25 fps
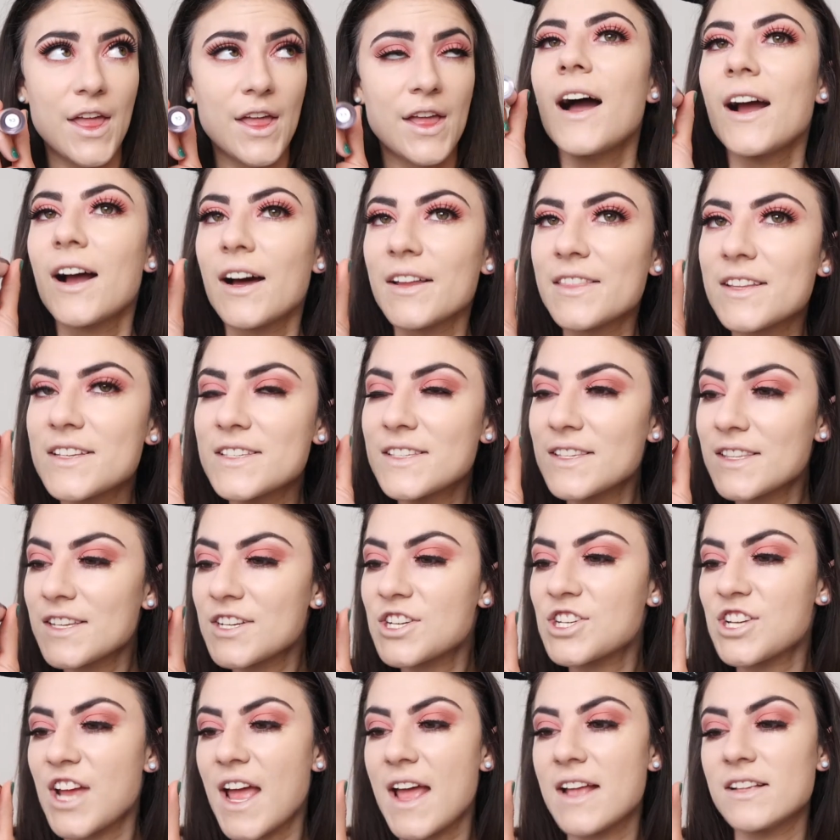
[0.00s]
I got this in the
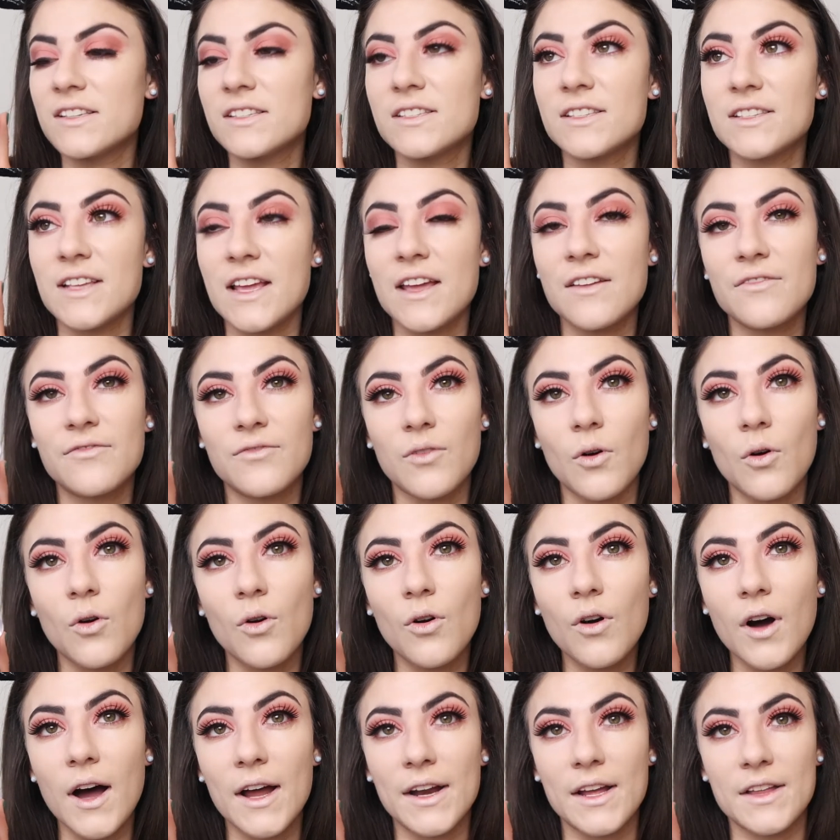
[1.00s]
shade
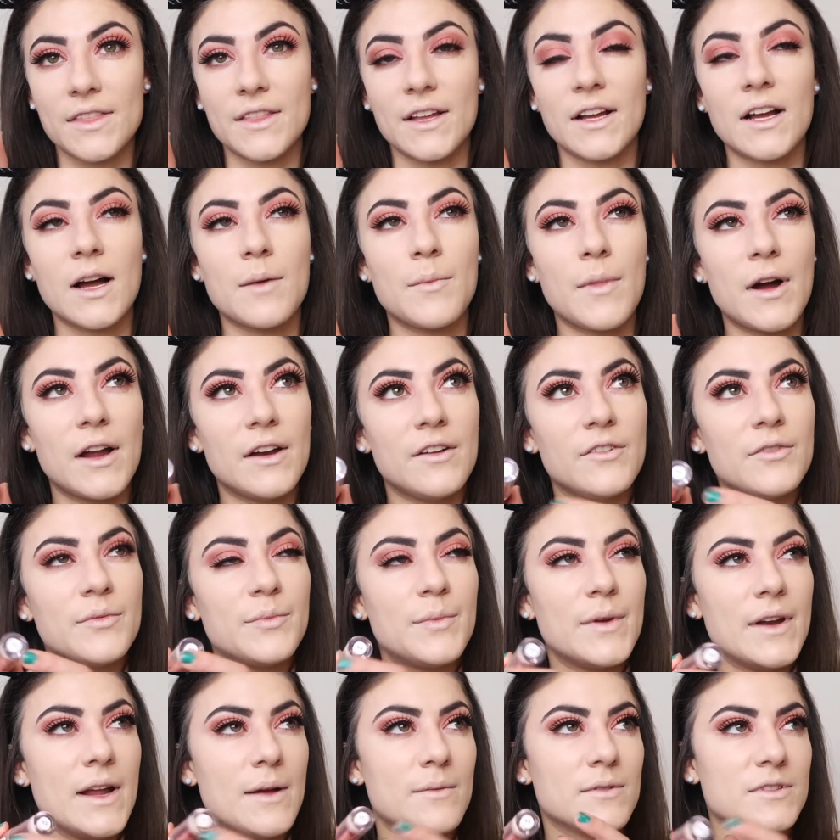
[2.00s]
C4, and I think I might have
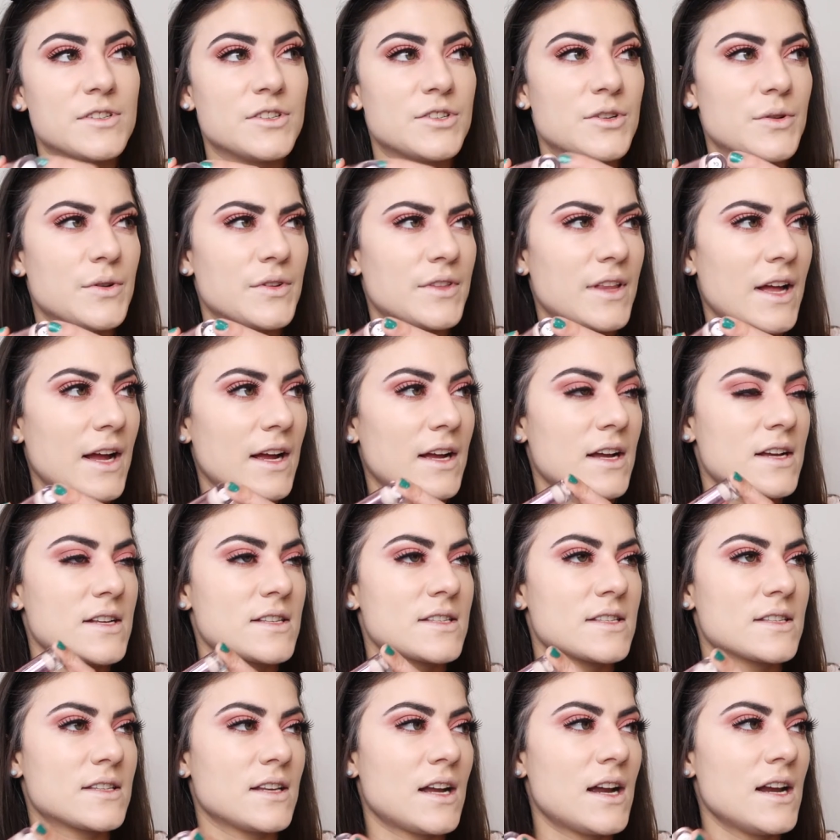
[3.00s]
been able to do with like a
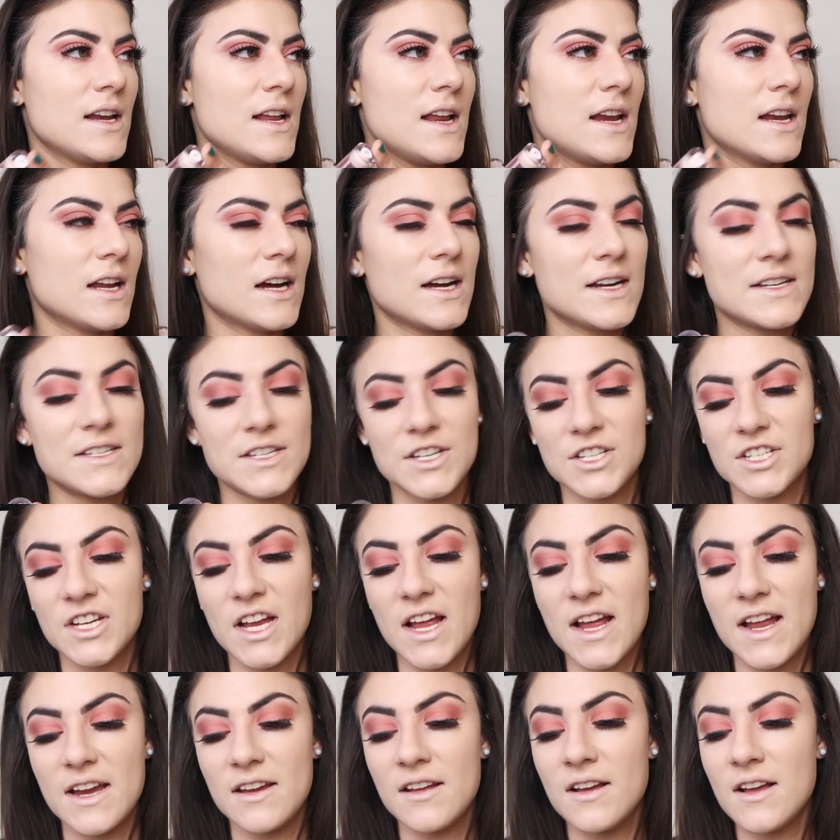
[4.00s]
slightly lighter
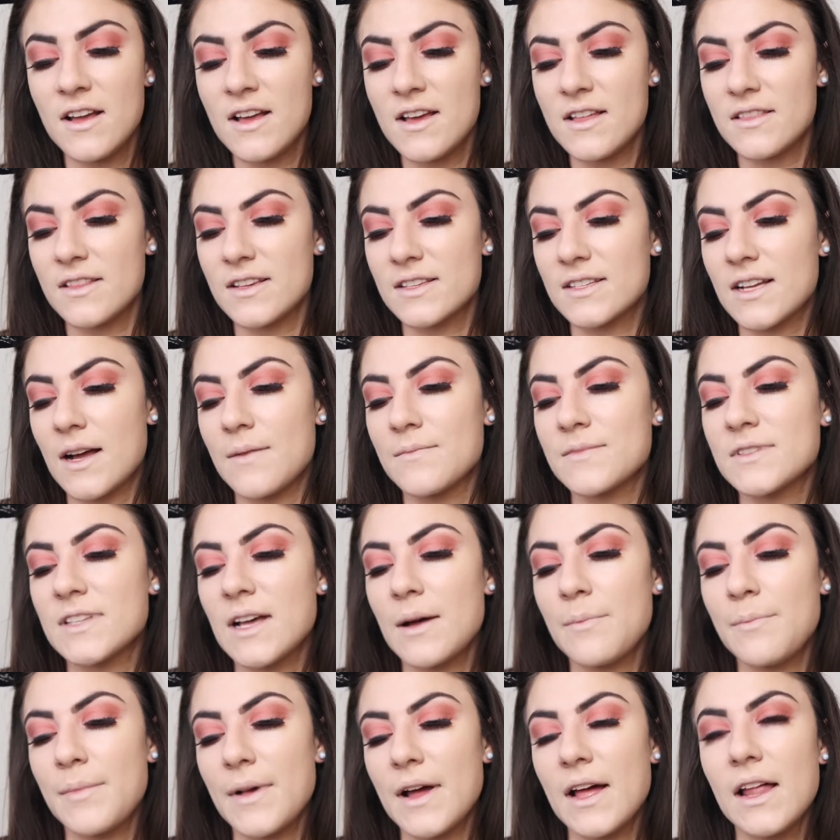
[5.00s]
shade. This comes
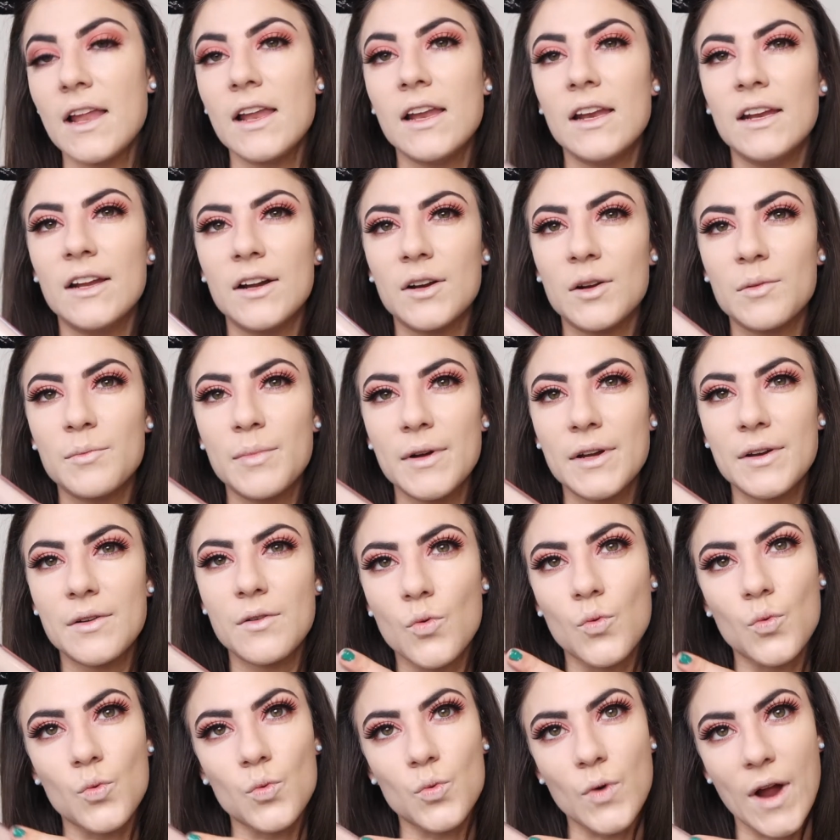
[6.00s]
up a little bit
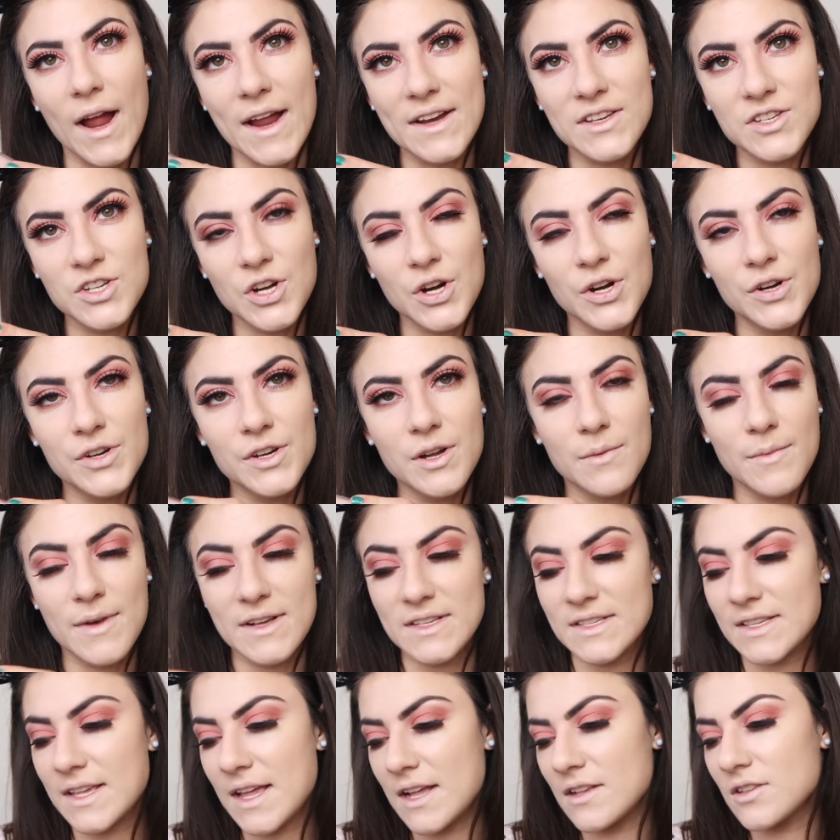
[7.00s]
red toned on my
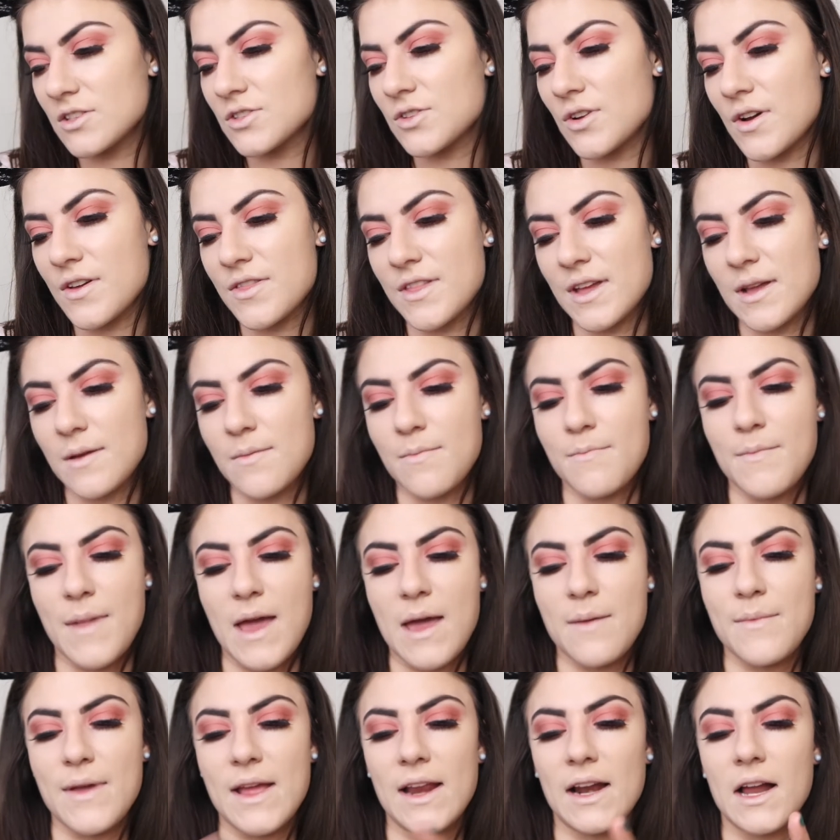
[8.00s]
skin, so I think
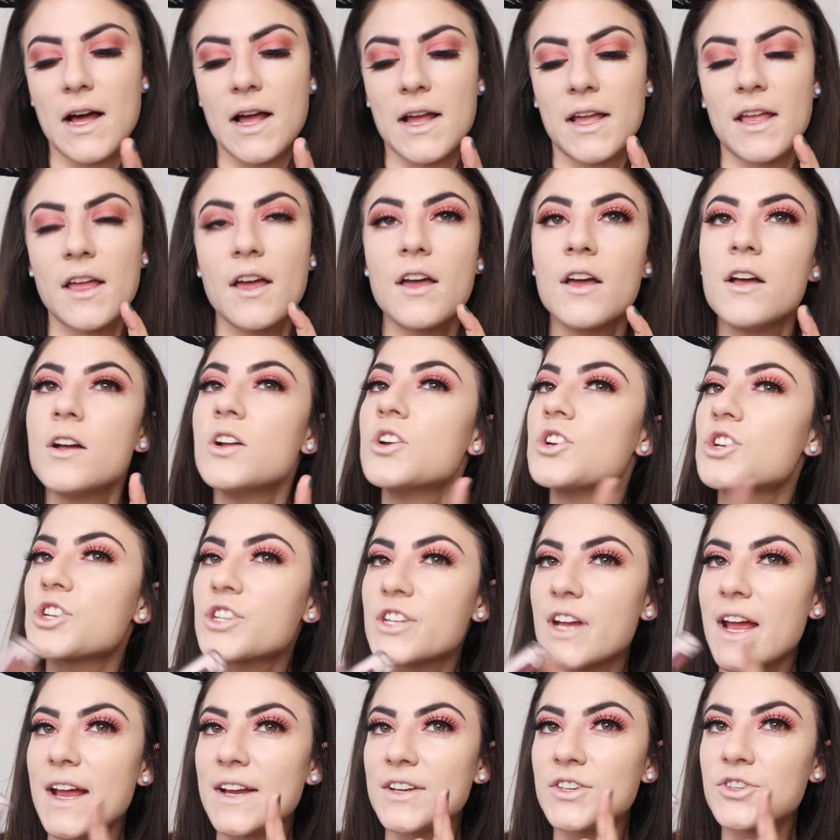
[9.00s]
maybe like
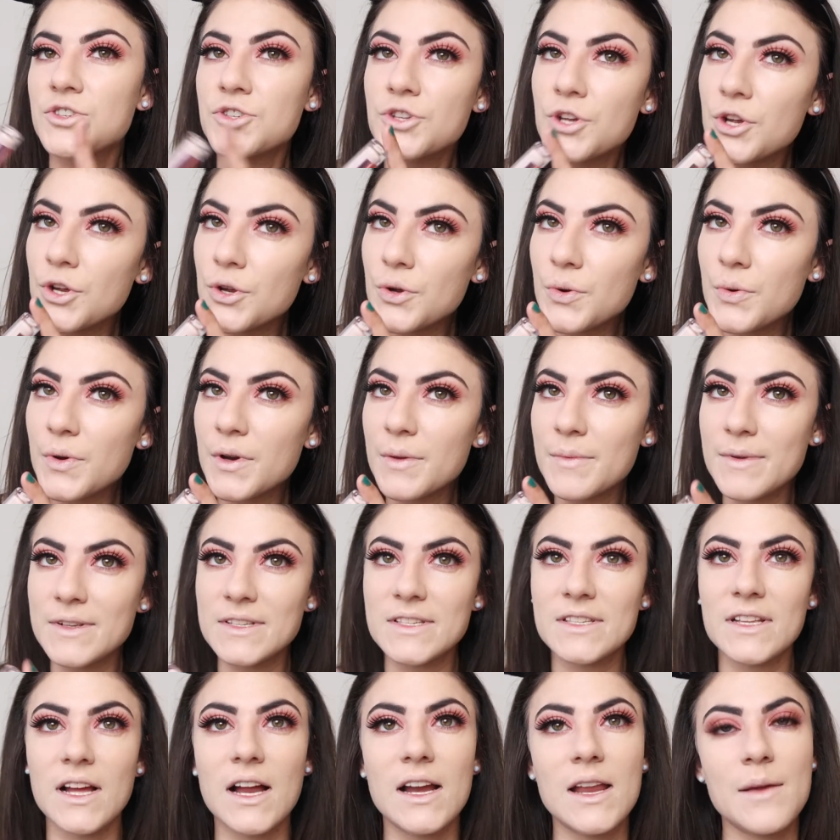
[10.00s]
shade 2 would have been
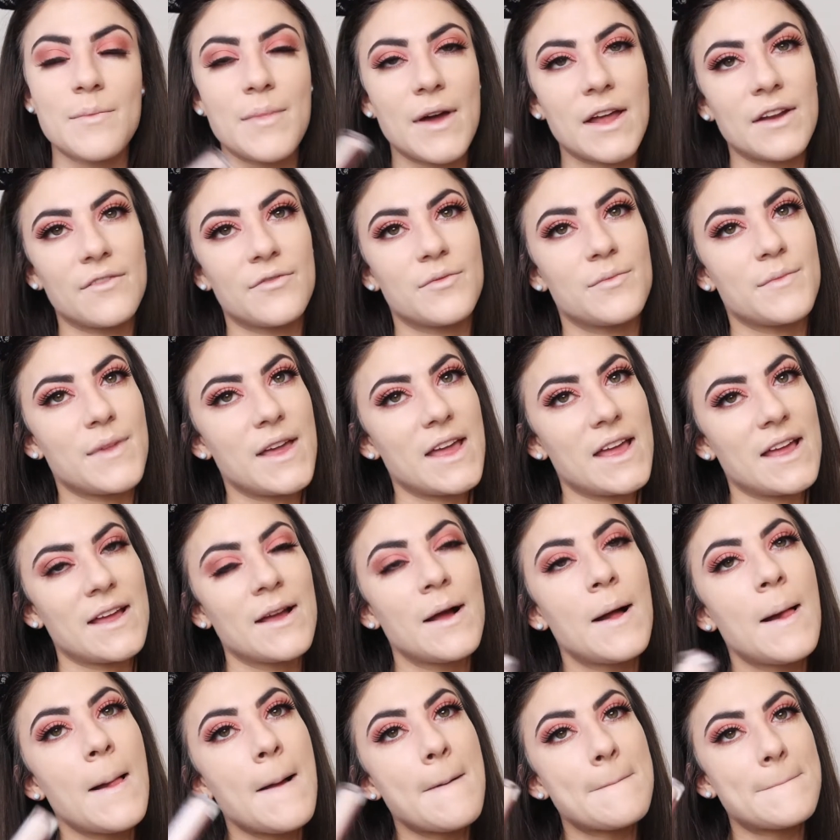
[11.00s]
slightly better for
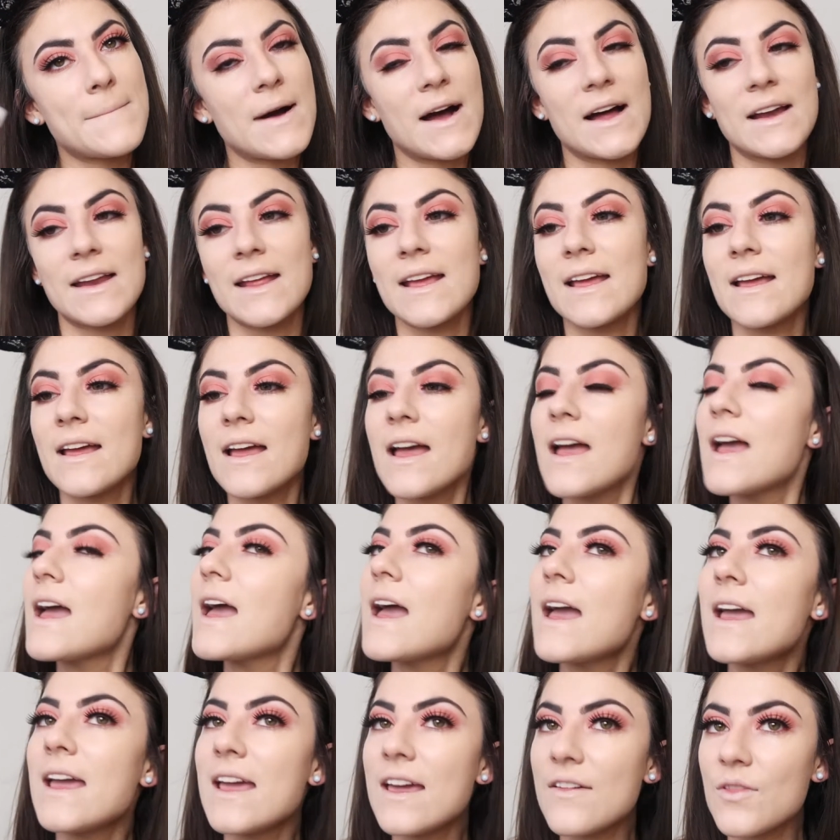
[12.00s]
me. But
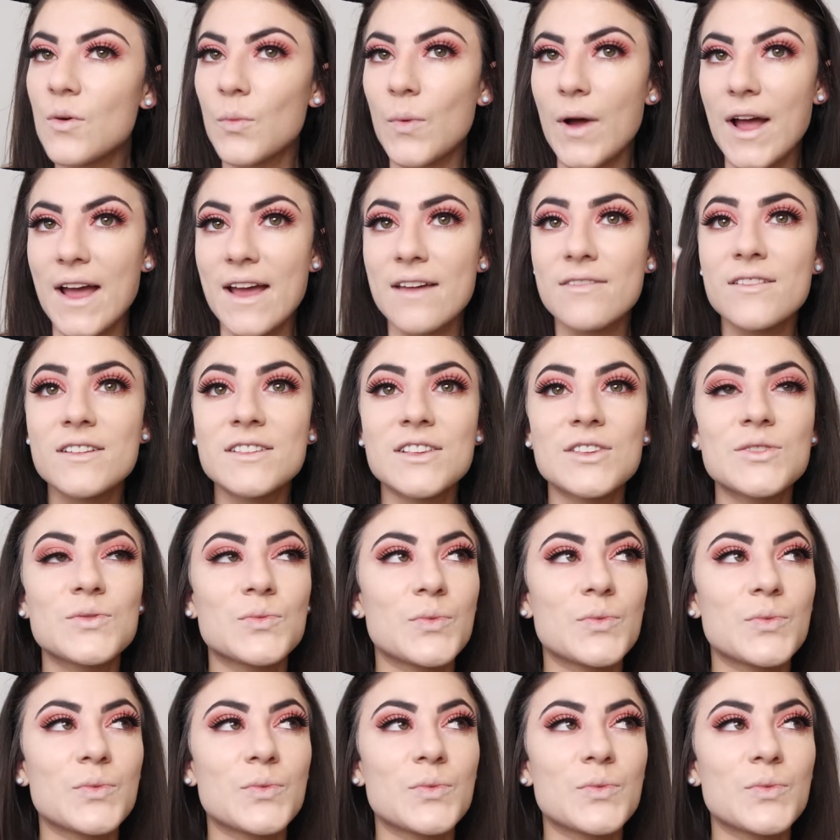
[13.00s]
either way, this is